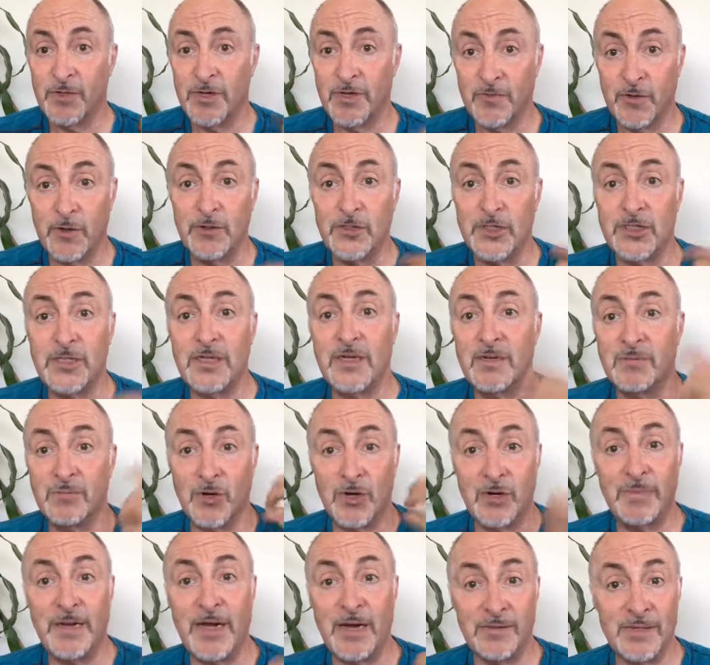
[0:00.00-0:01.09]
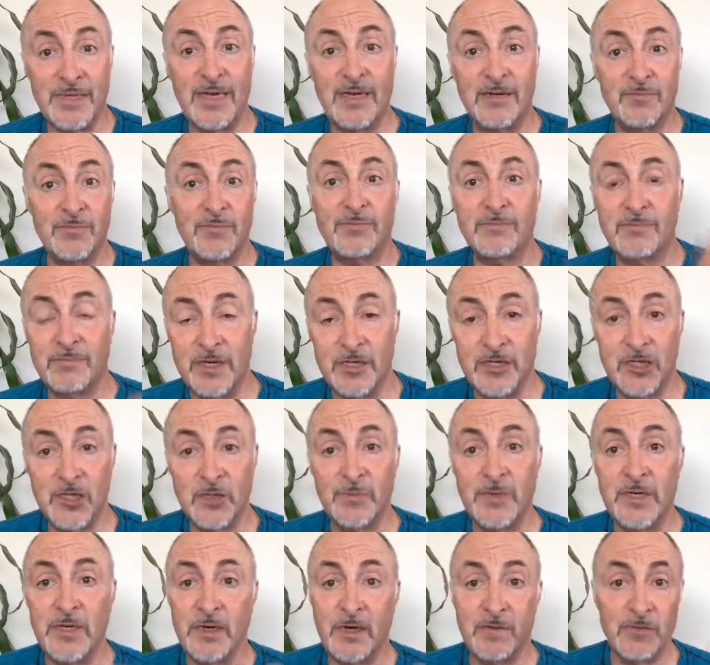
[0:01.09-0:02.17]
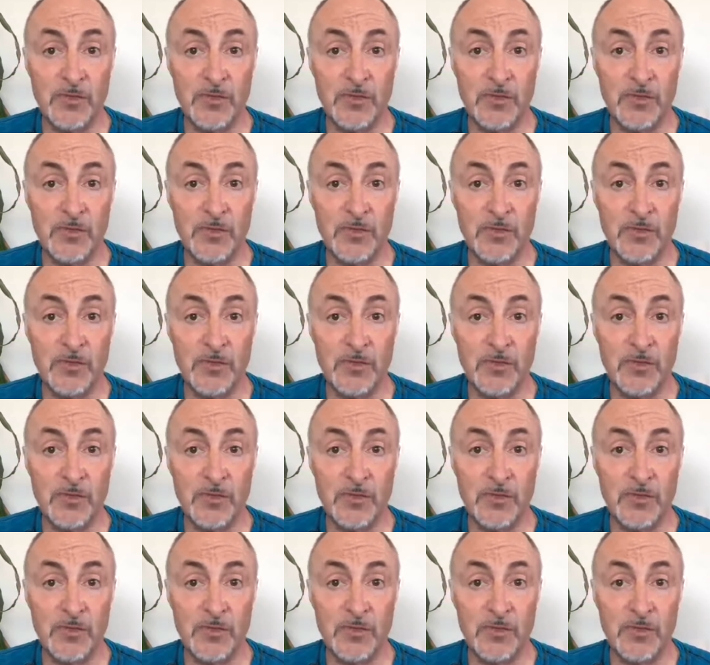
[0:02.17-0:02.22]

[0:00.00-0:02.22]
And if you're interested in more about that, message me over